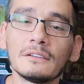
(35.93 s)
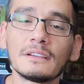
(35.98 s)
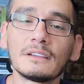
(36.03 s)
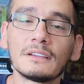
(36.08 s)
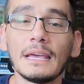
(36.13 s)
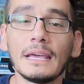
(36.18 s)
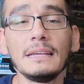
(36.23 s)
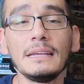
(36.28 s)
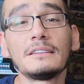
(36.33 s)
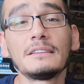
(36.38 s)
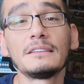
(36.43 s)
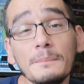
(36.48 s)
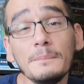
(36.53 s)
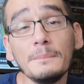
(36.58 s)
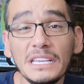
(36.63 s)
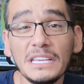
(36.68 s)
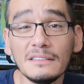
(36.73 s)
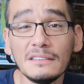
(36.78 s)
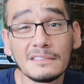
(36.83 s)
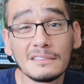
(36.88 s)
getting to
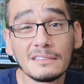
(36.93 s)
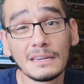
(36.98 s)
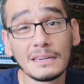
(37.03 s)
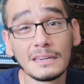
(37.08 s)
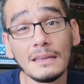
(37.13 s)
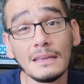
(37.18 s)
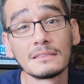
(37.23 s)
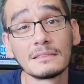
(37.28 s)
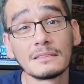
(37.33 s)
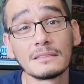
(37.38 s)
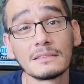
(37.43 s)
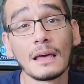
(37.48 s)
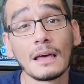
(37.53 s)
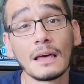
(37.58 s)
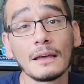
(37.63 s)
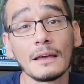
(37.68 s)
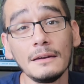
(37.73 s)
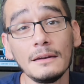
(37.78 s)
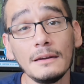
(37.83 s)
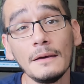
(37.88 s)
me
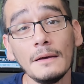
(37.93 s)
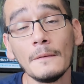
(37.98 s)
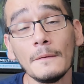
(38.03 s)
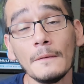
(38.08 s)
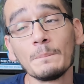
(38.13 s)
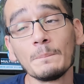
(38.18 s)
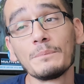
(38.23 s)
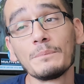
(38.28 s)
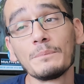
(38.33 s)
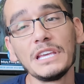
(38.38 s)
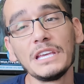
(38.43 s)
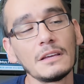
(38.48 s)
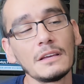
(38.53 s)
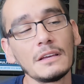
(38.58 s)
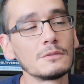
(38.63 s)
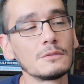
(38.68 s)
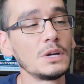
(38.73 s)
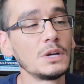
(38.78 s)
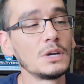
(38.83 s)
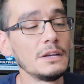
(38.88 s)
stateside
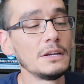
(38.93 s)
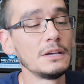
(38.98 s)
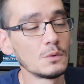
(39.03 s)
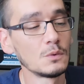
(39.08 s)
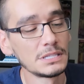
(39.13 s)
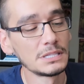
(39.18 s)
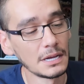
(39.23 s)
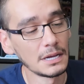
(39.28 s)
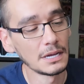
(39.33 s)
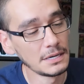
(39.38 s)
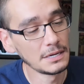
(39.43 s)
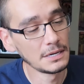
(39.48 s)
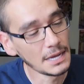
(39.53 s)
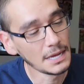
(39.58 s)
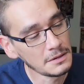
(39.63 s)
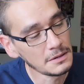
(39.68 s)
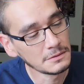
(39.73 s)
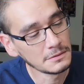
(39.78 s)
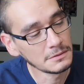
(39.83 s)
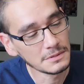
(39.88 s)
because when it was
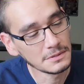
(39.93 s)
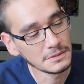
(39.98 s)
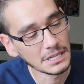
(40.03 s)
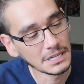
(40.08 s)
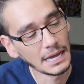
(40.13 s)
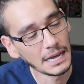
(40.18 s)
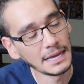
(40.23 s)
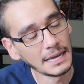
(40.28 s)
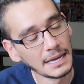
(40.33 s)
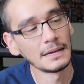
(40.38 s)
announced, I